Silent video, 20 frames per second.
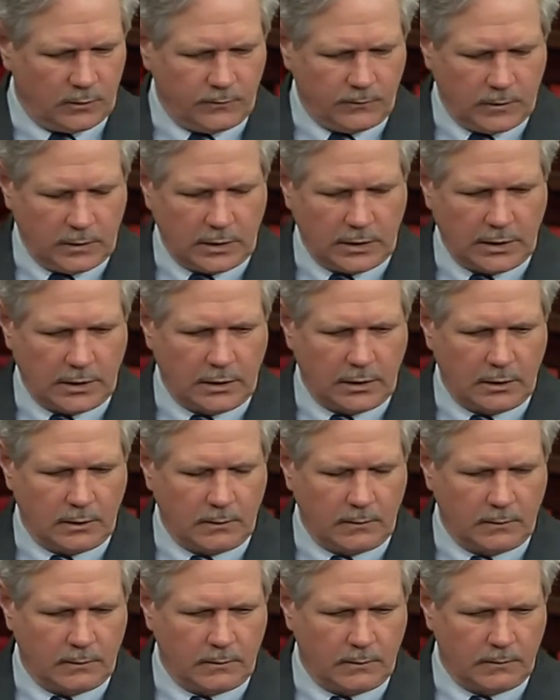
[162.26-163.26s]

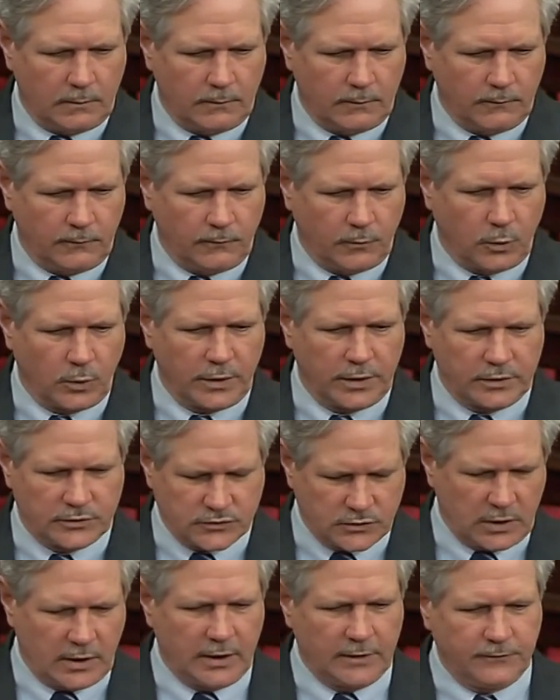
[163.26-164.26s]
for
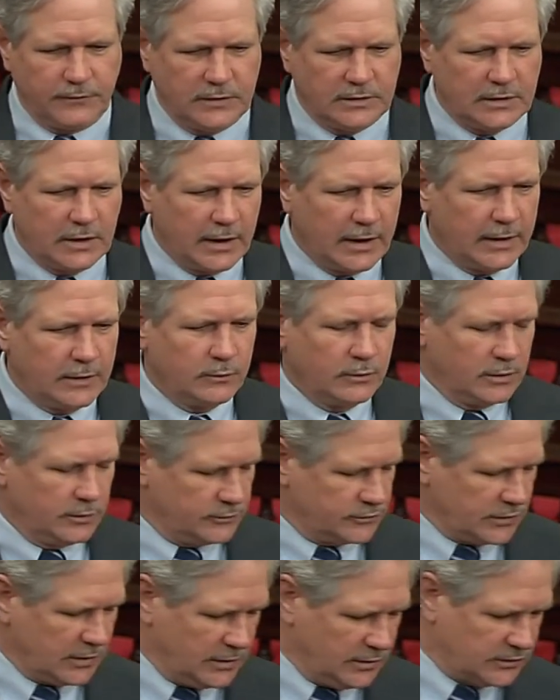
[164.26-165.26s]
his life, he died when he
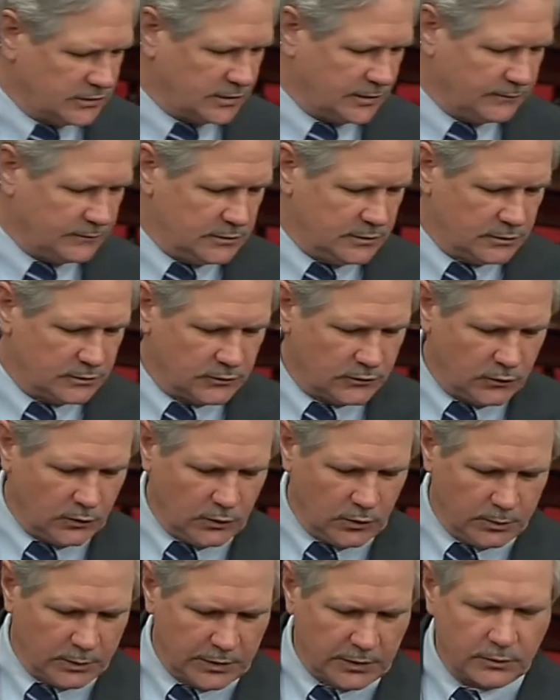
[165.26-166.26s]
was 87 years
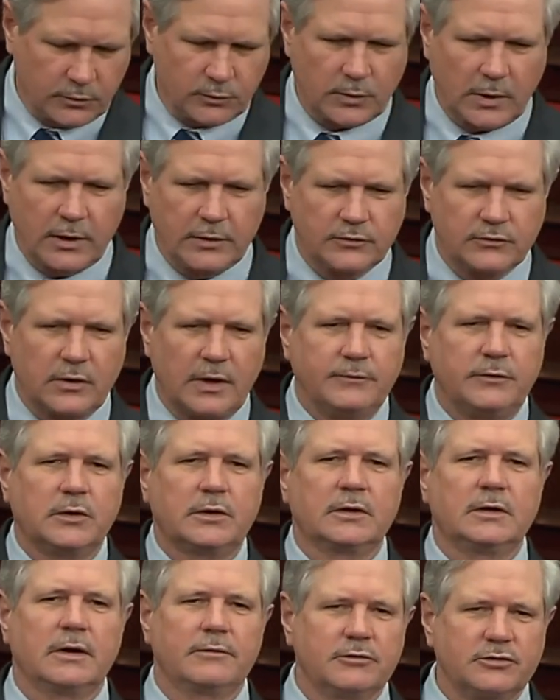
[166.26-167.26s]
old, but throughout his life, you
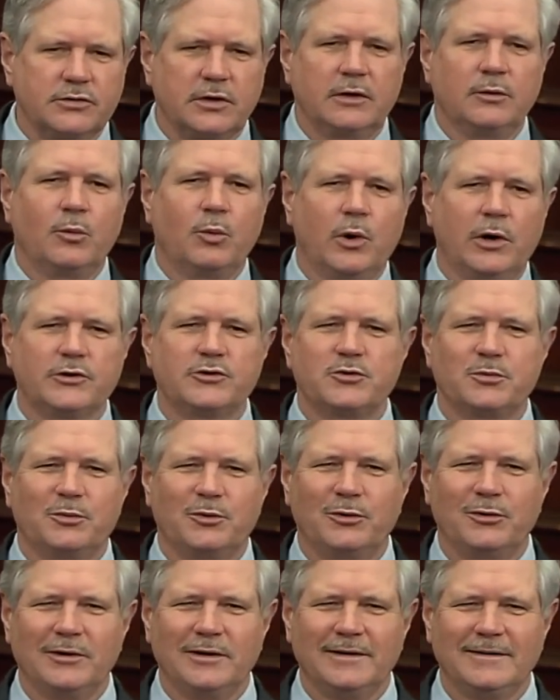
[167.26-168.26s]
could never say he was a
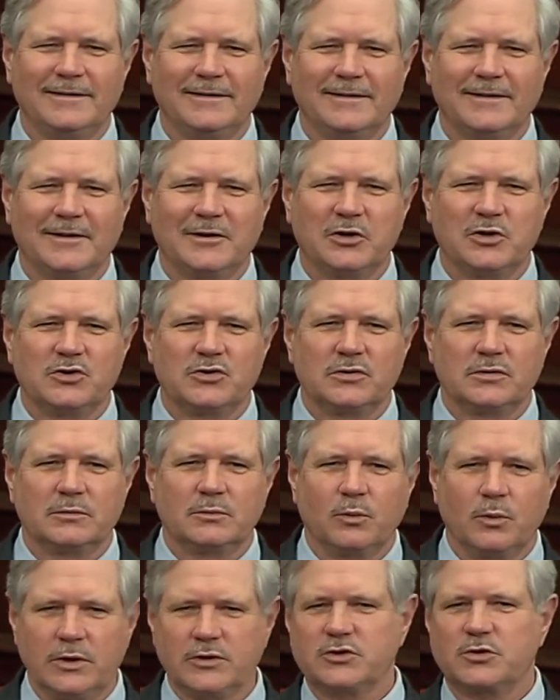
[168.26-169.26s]
Marine, because
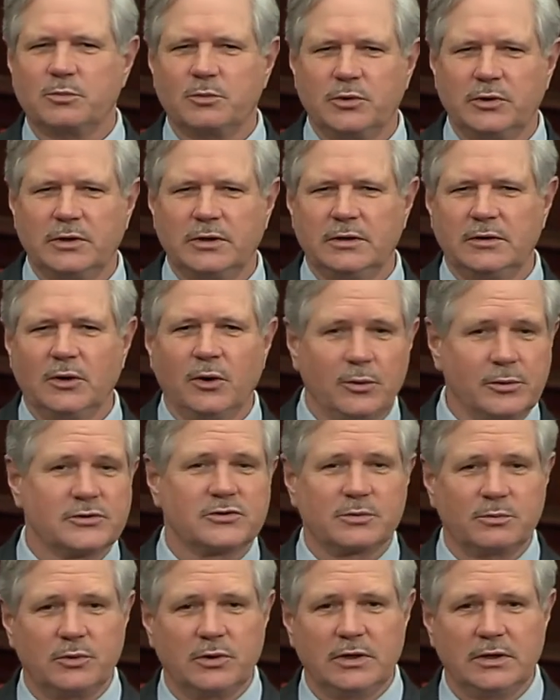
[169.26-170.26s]
once a Marine, always
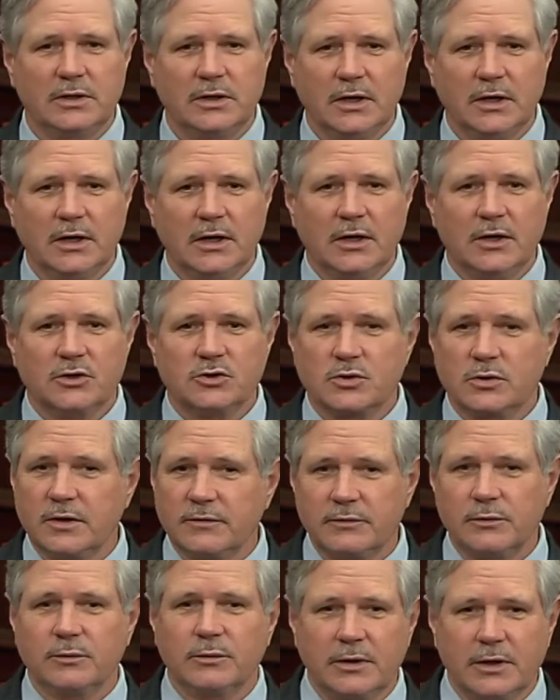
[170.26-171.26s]
a Marine. So
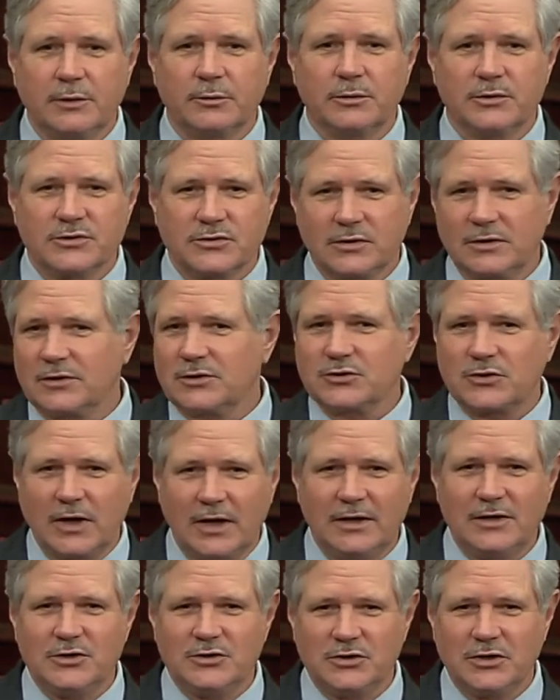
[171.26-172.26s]
even when he was in his
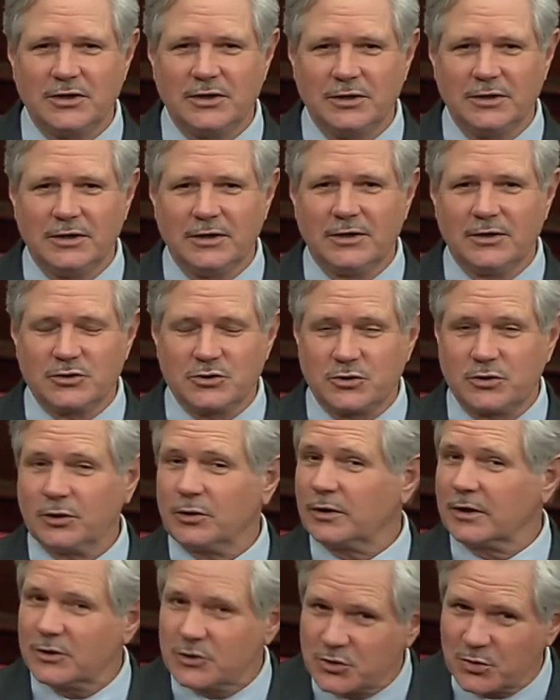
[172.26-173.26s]
80s, he
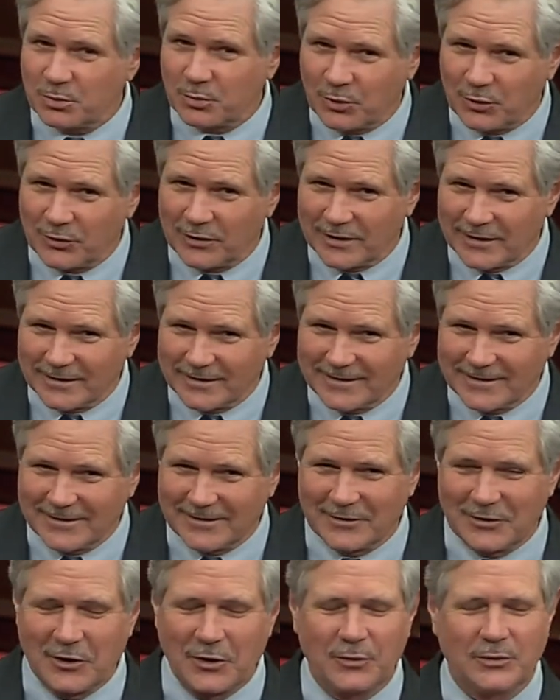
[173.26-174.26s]
still is a Marine,
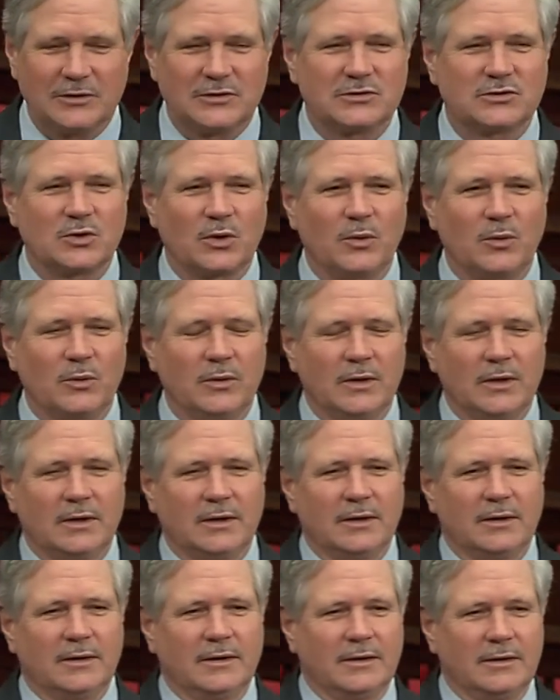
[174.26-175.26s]
and so,
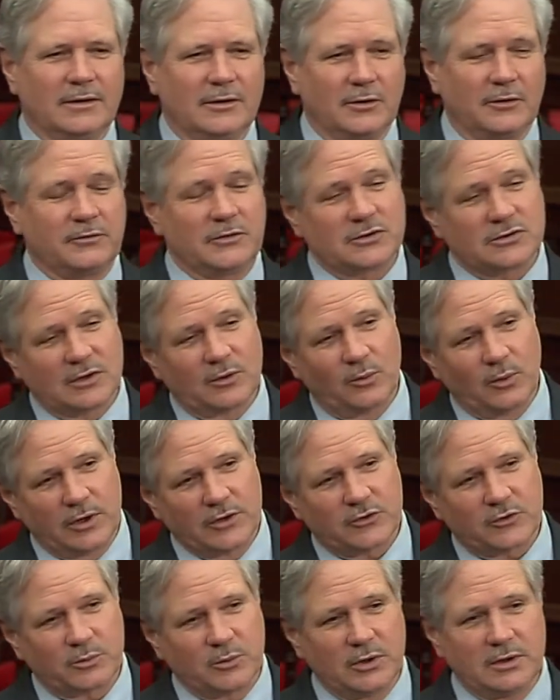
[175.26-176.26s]
if you said
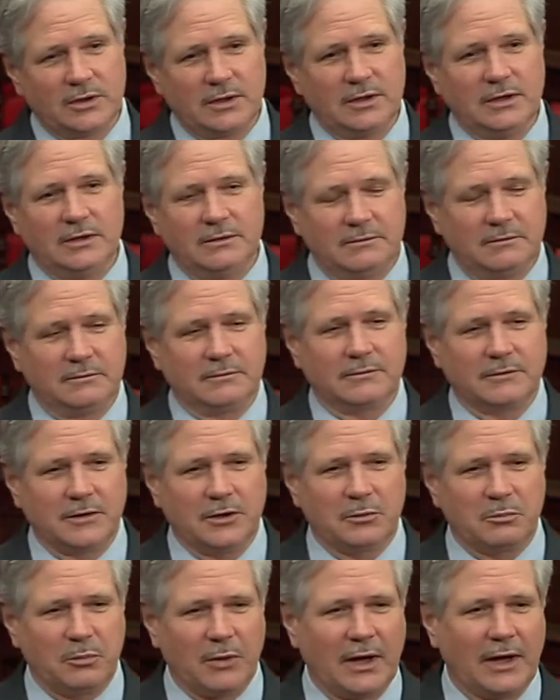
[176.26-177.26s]
was a Marine, then he'd
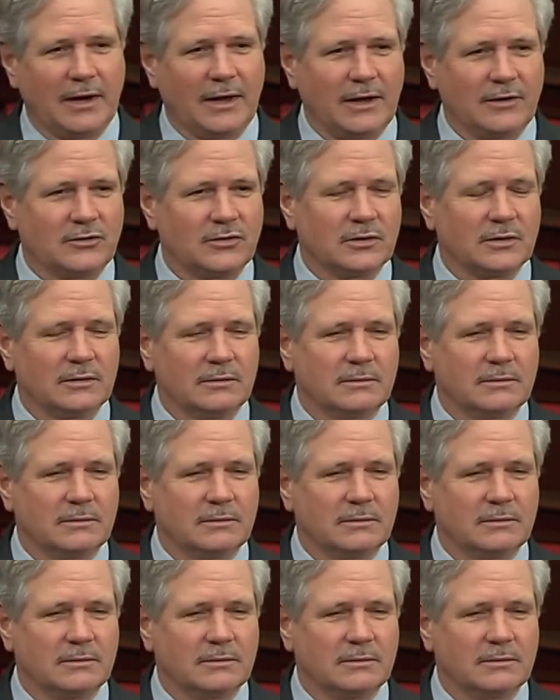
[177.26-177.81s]
get mad at you.